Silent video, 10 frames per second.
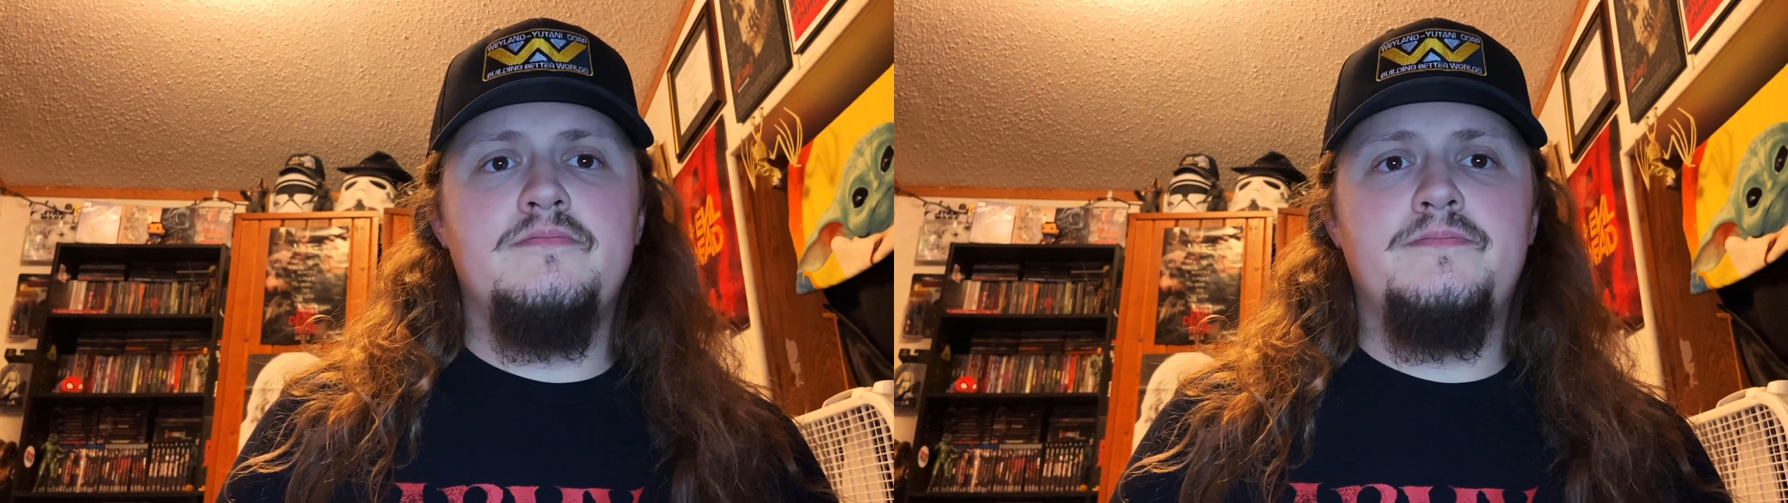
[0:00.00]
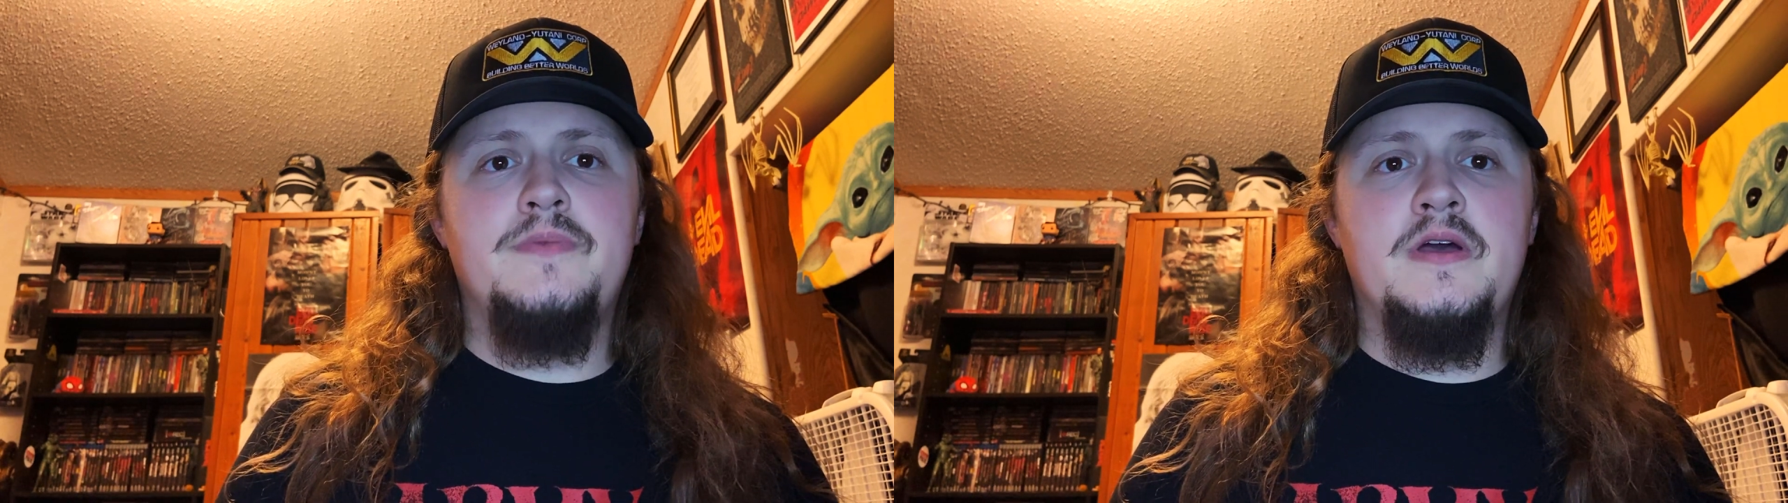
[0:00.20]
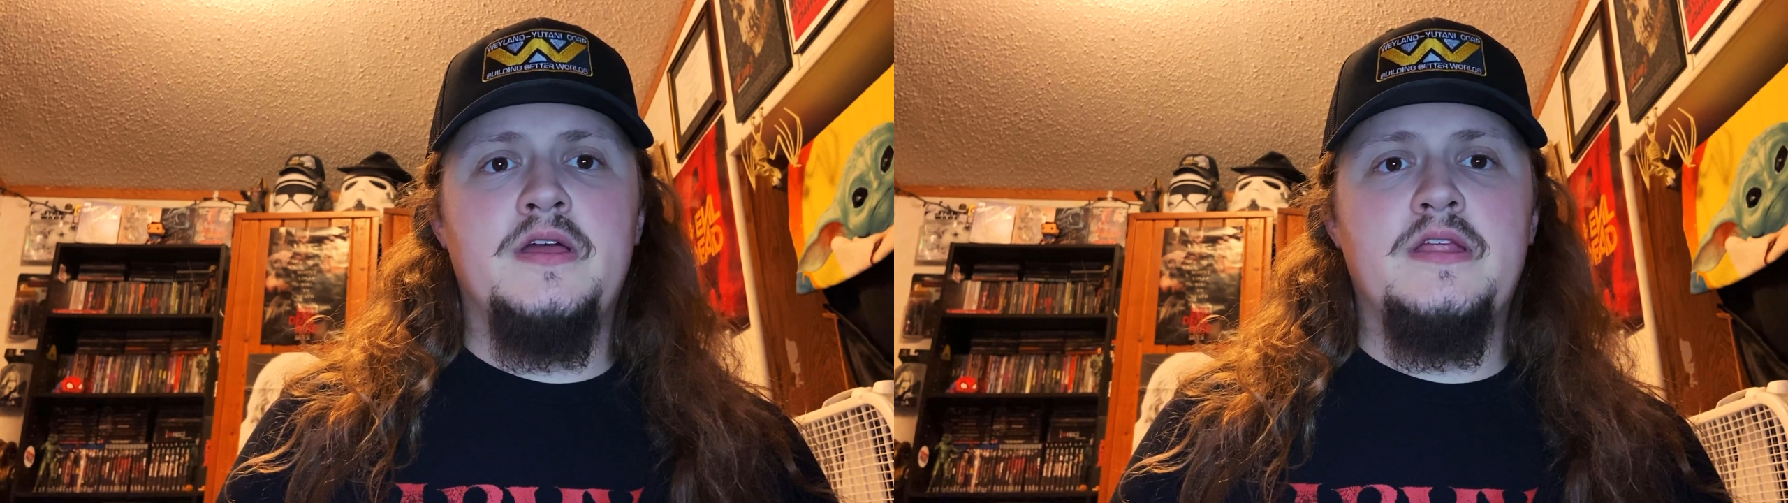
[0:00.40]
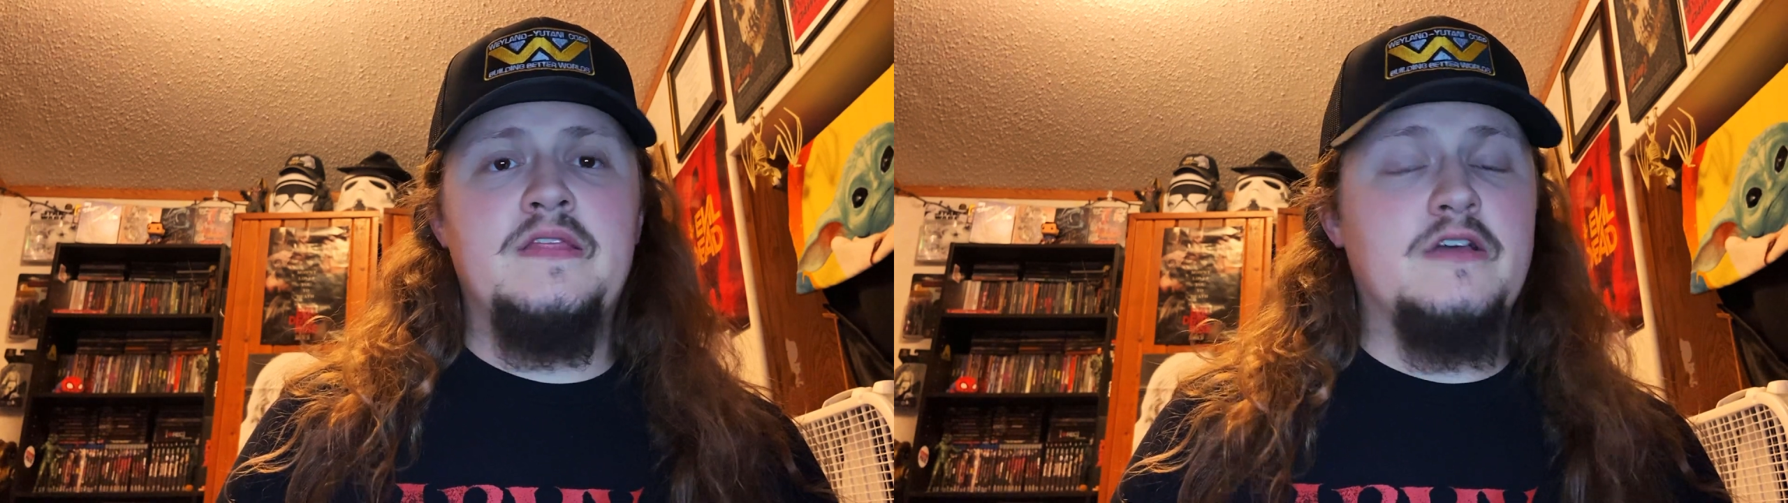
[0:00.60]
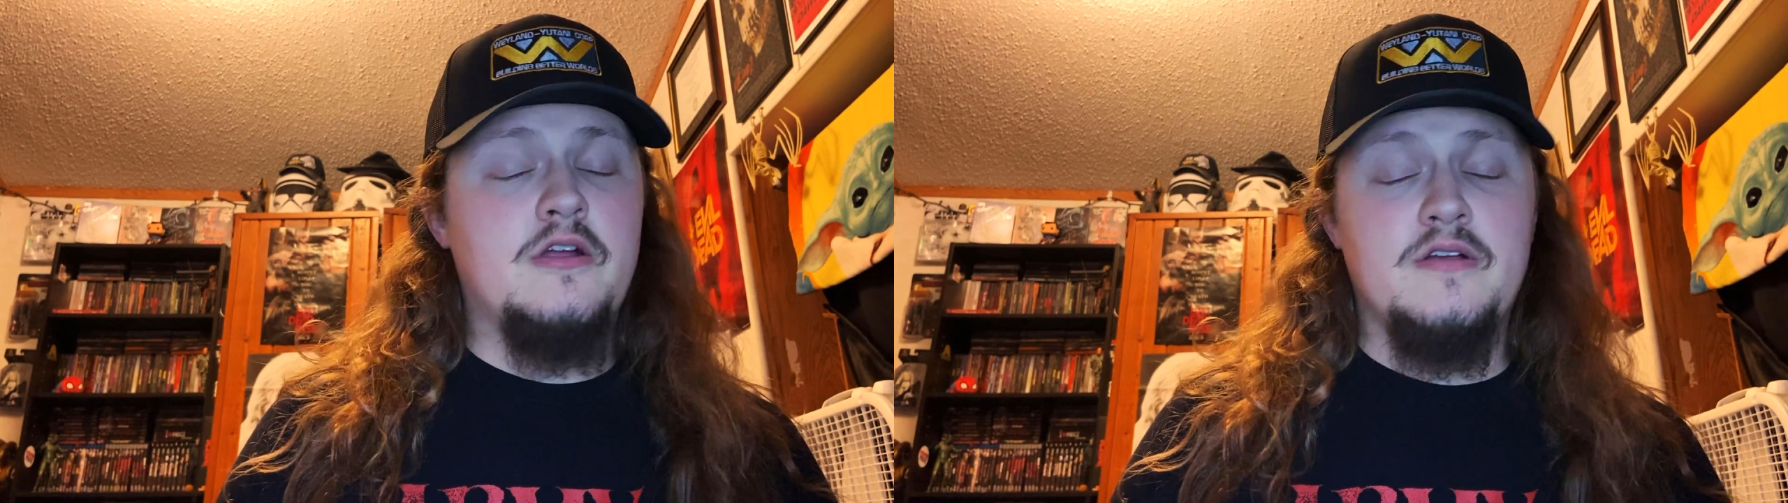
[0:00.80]
But
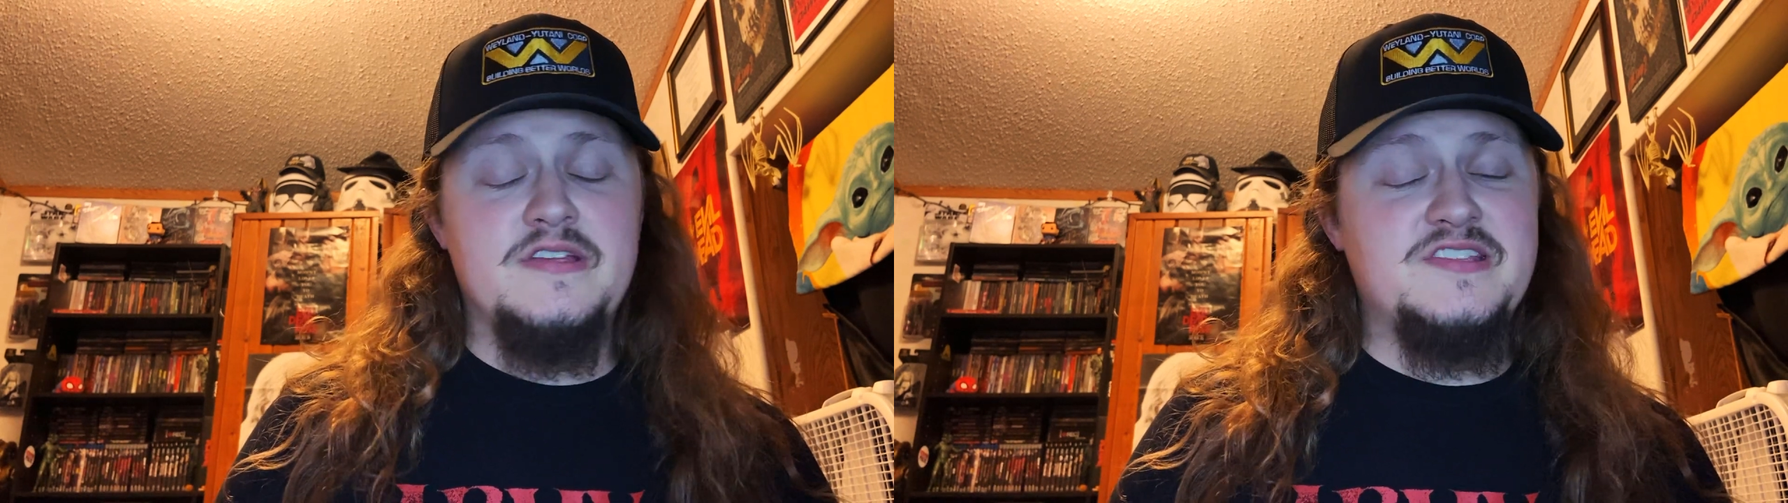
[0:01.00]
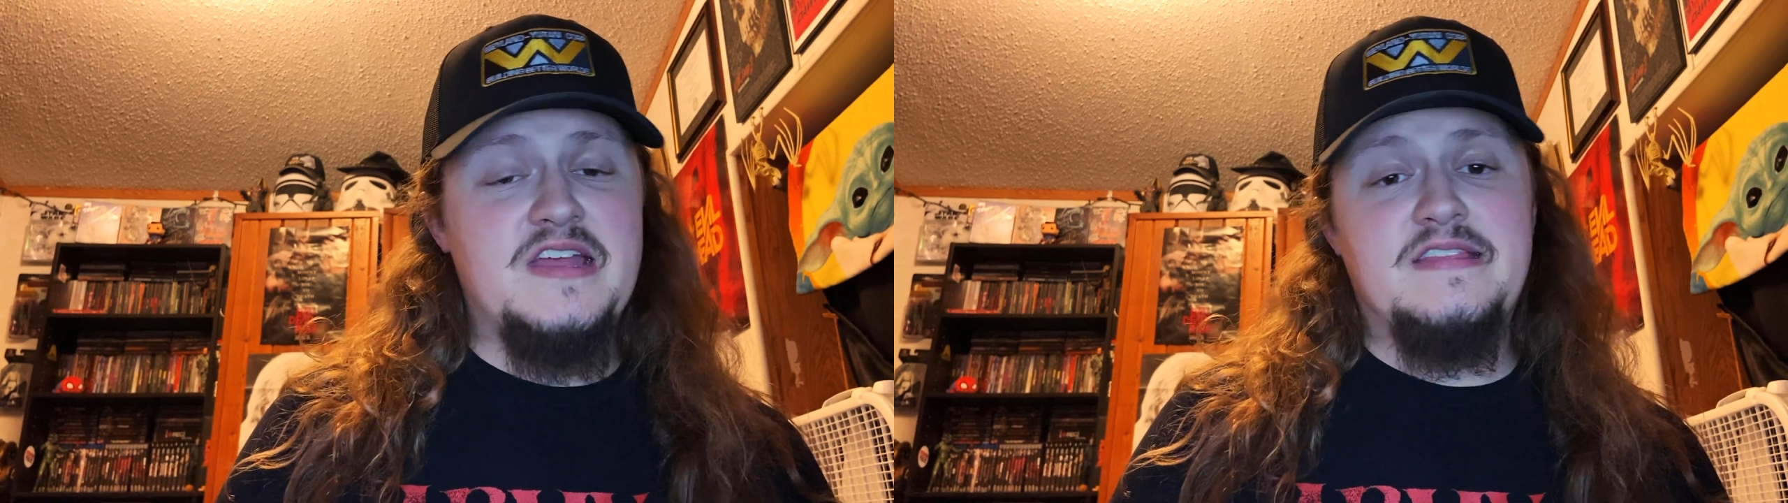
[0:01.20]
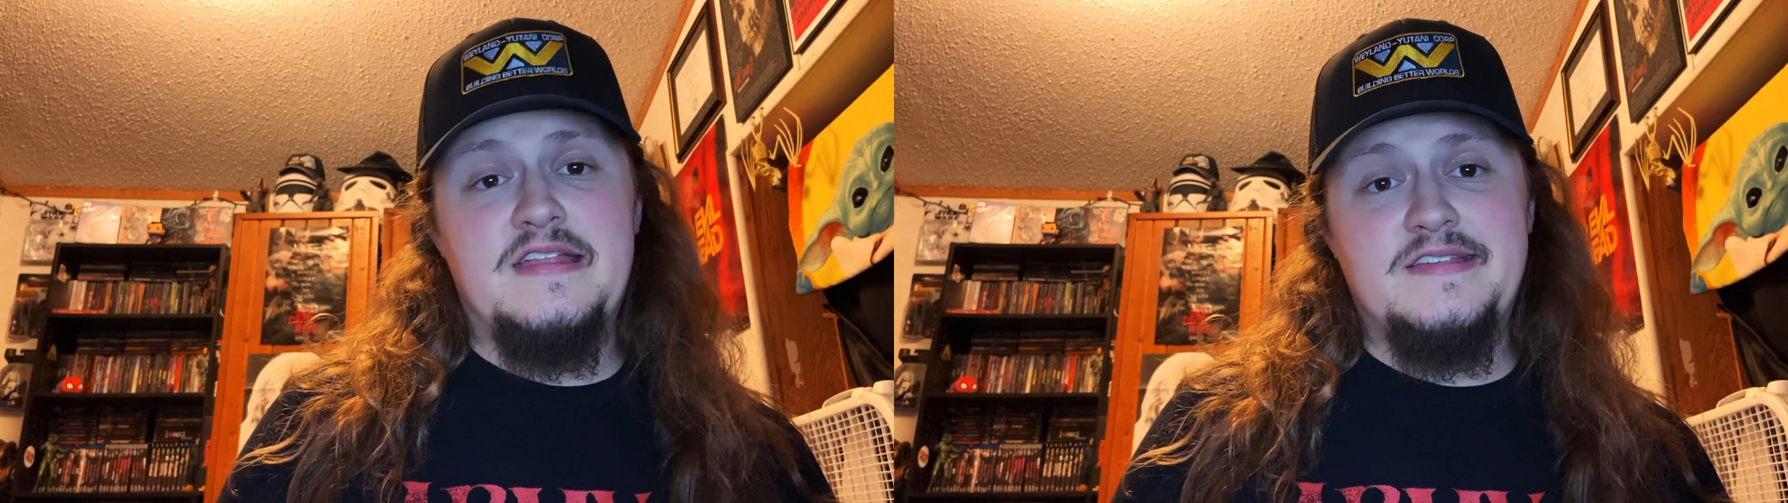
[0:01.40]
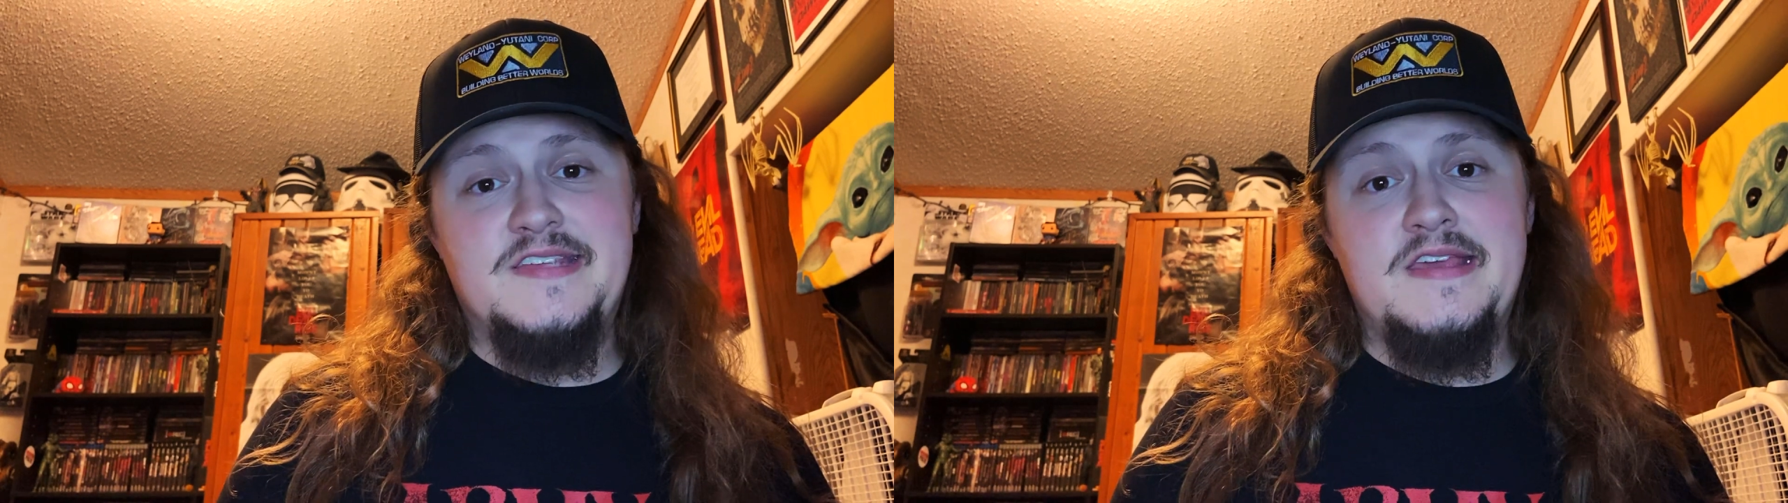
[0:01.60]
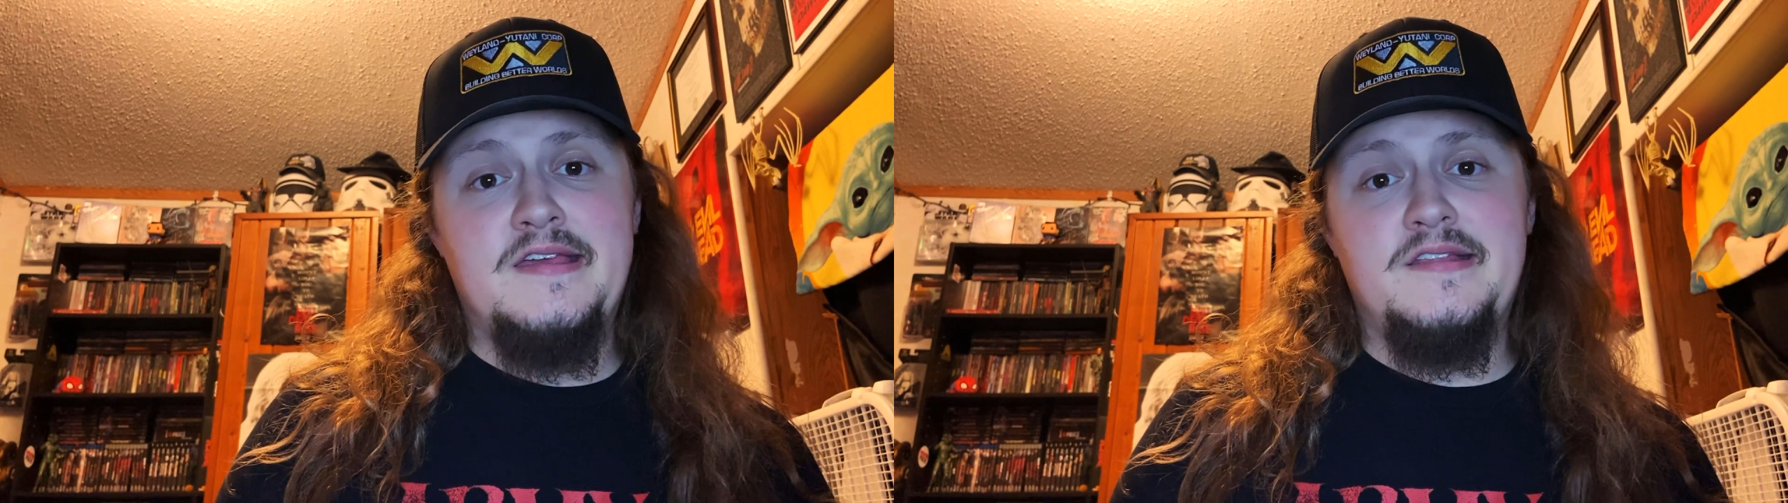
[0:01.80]
in the current state that it's
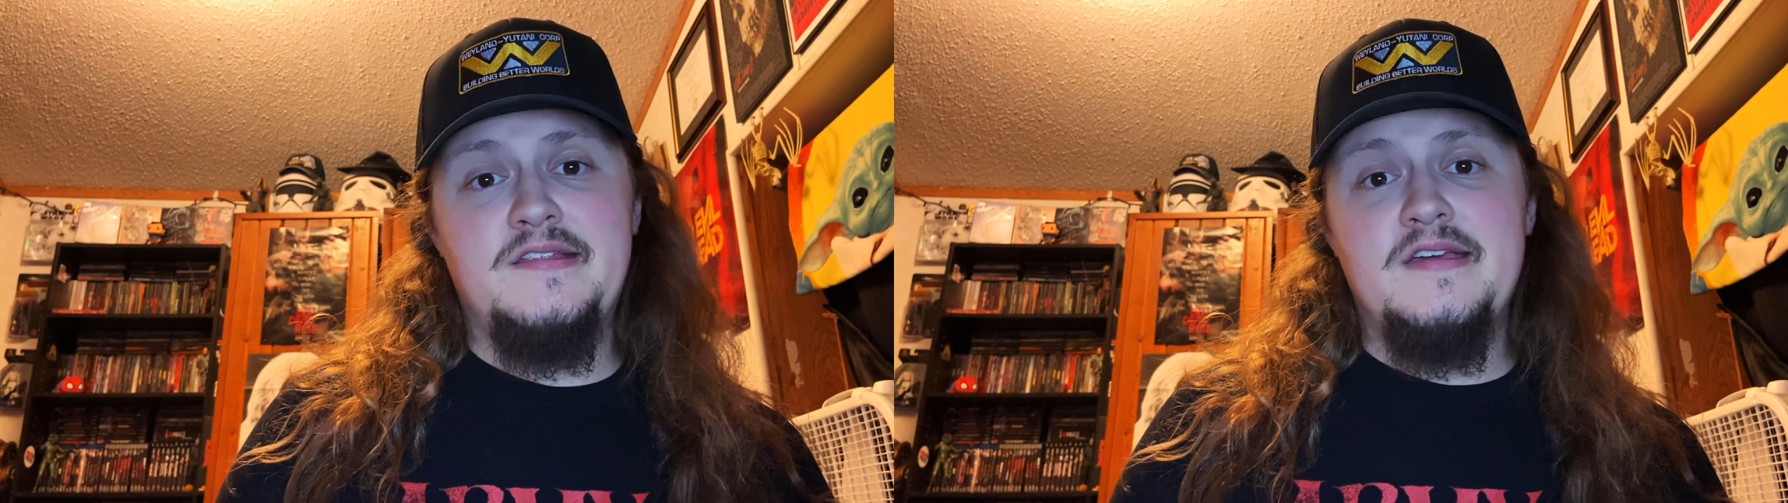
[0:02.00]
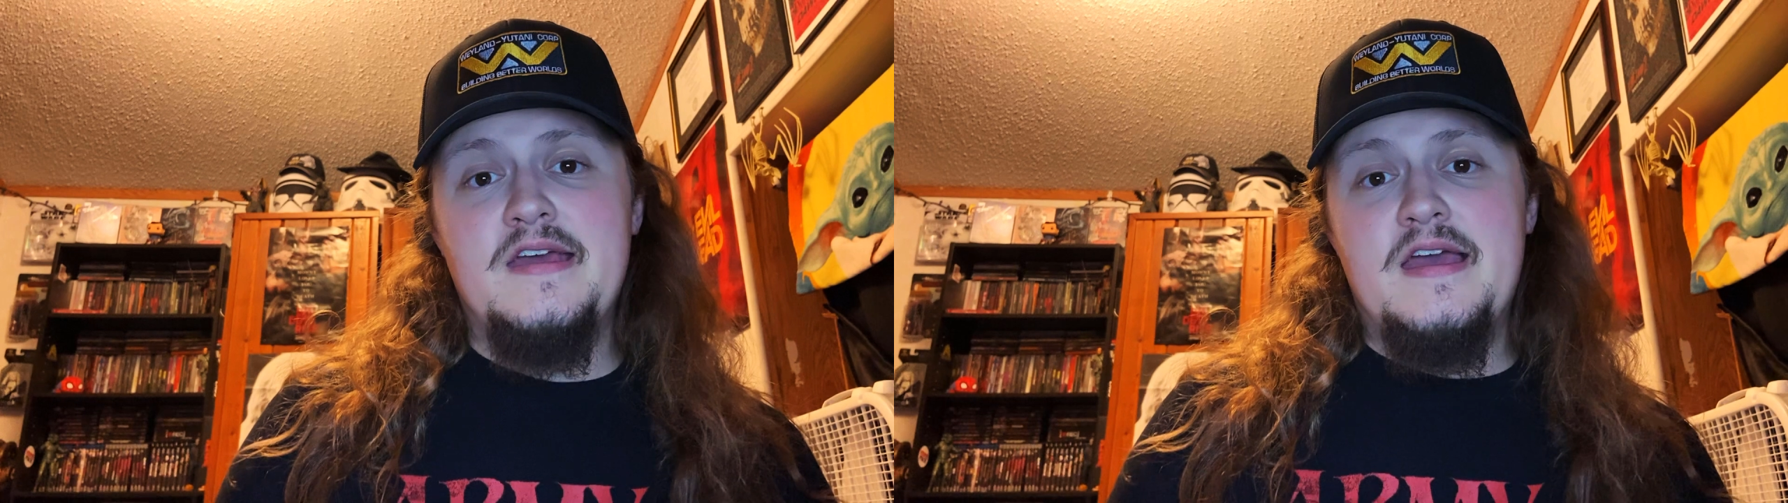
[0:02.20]
in,